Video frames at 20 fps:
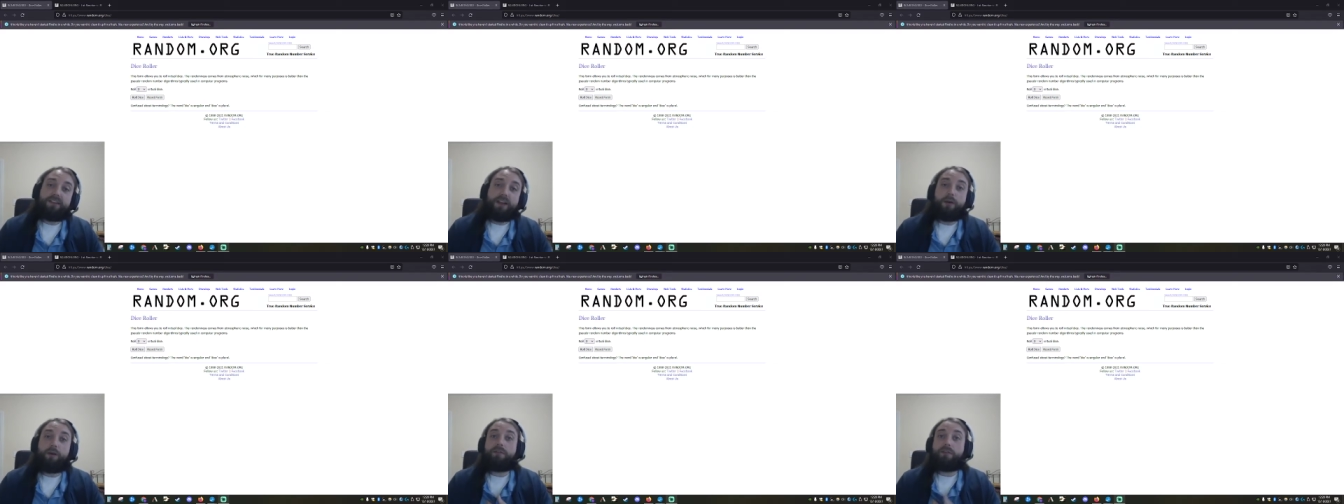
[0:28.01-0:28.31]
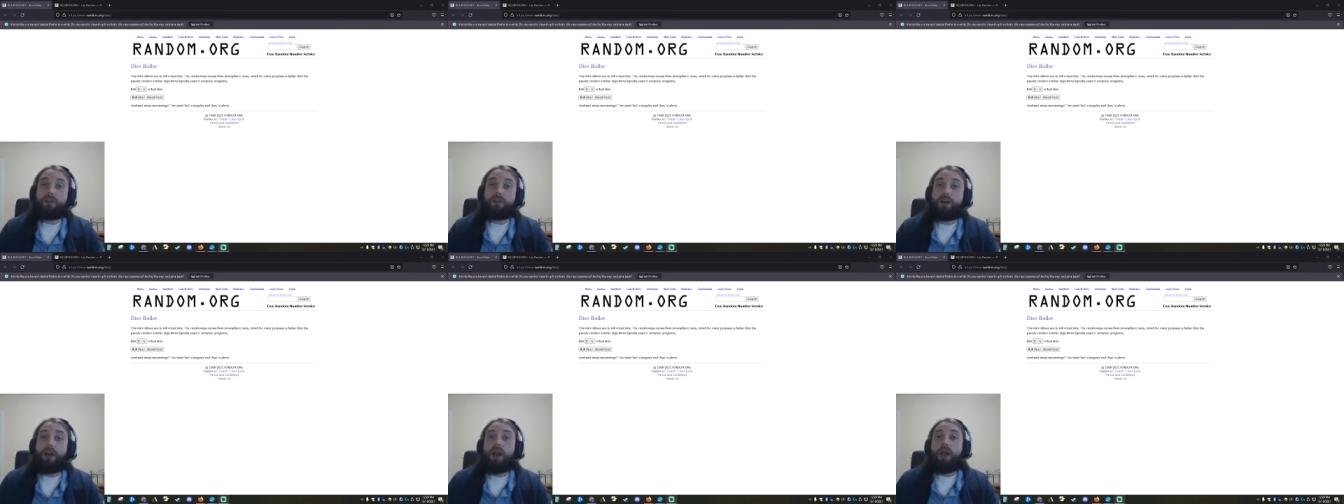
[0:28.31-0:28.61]

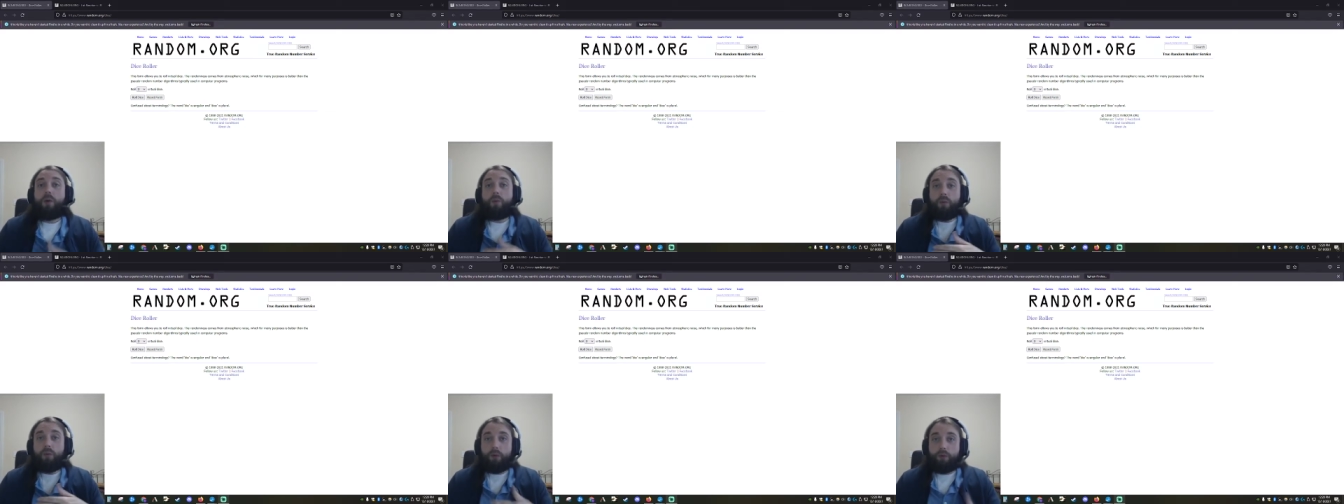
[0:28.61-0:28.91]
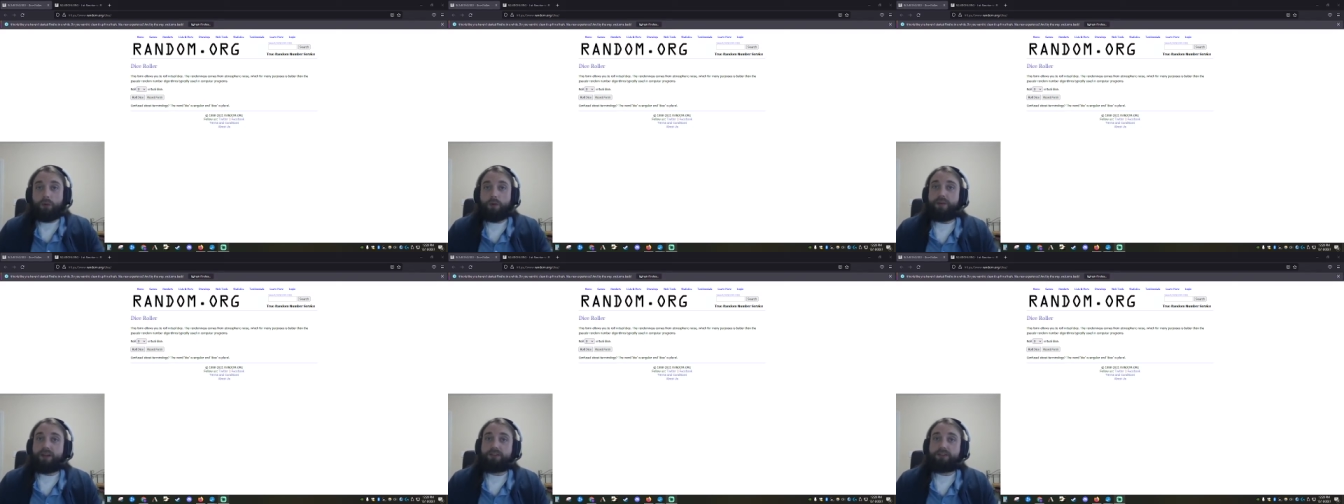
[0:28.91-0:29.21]
However, we
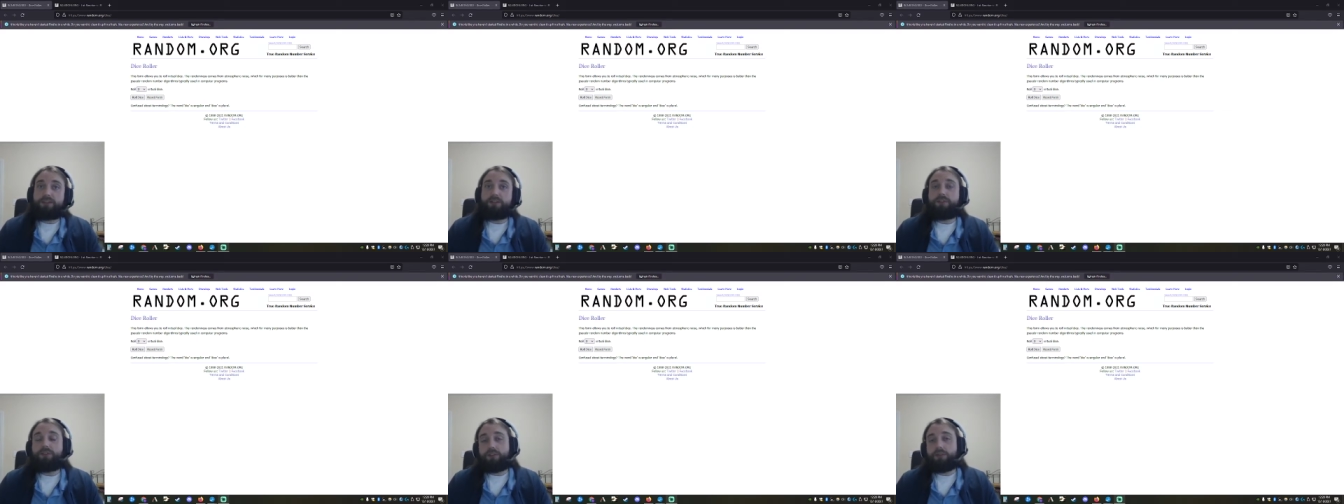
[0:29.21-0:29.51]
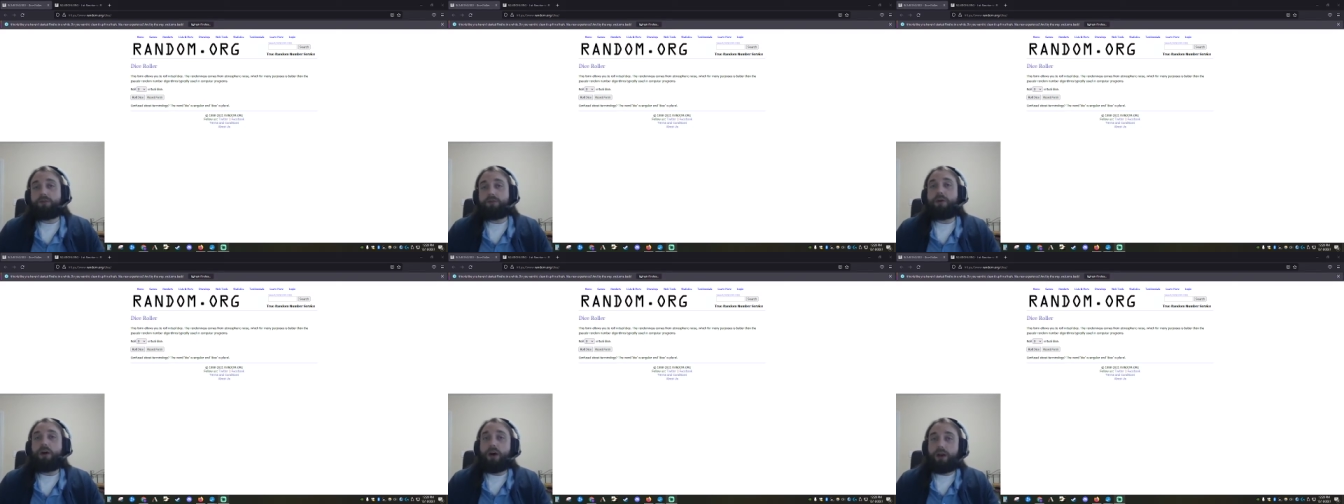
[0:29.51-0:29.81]
will message
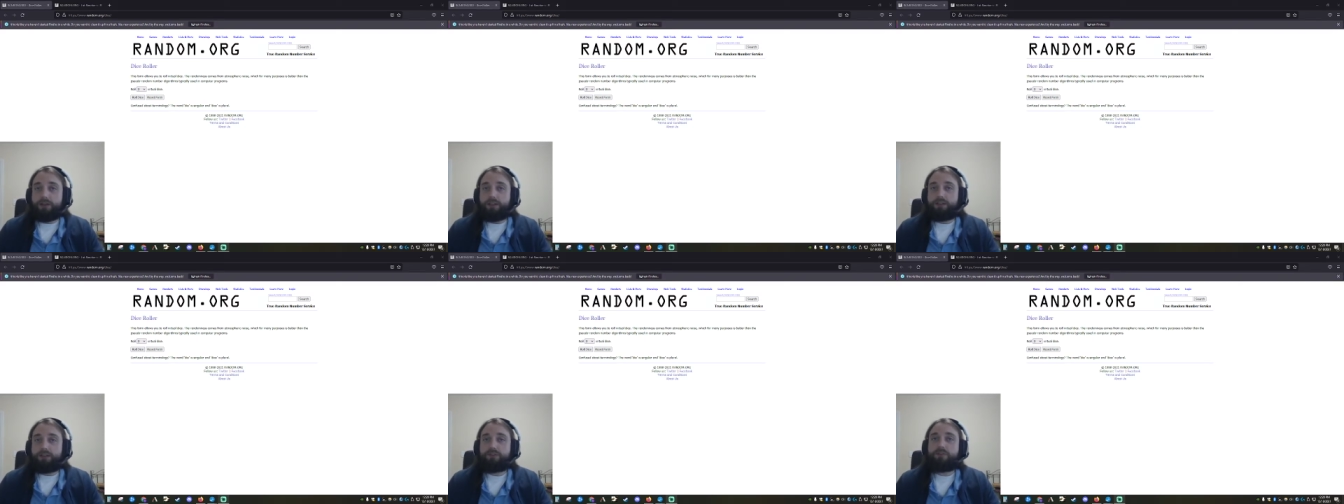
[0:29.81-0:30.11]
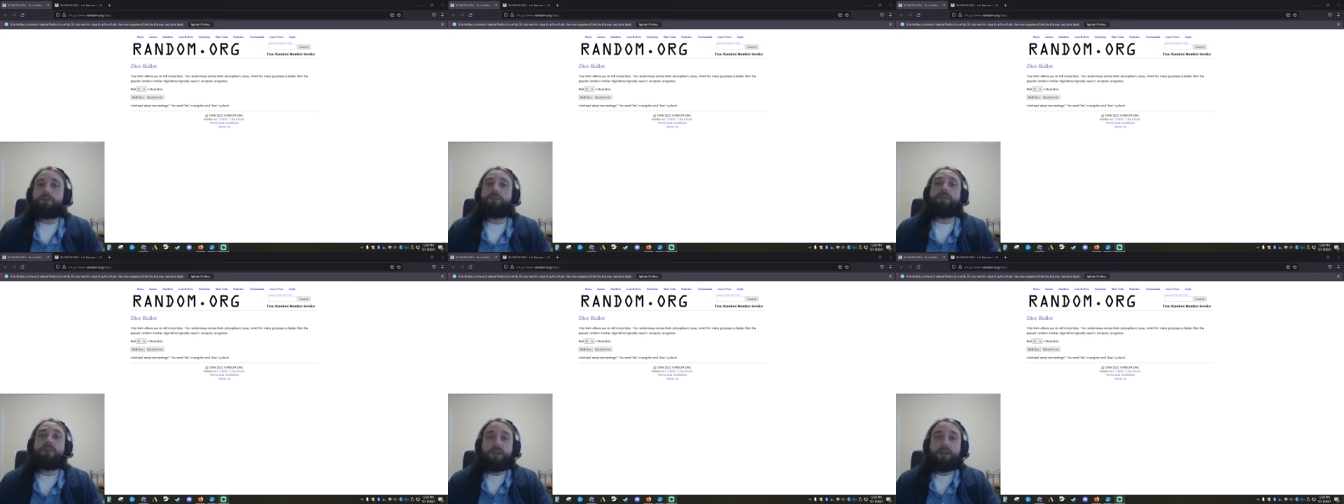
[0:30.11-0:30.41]
you on
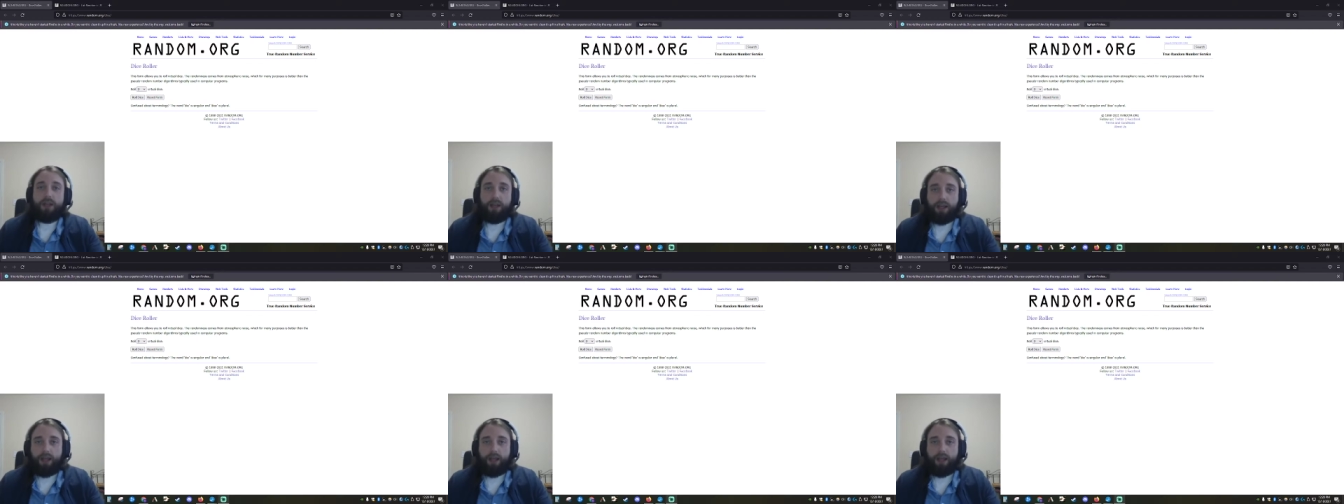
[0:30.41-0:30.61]
Discord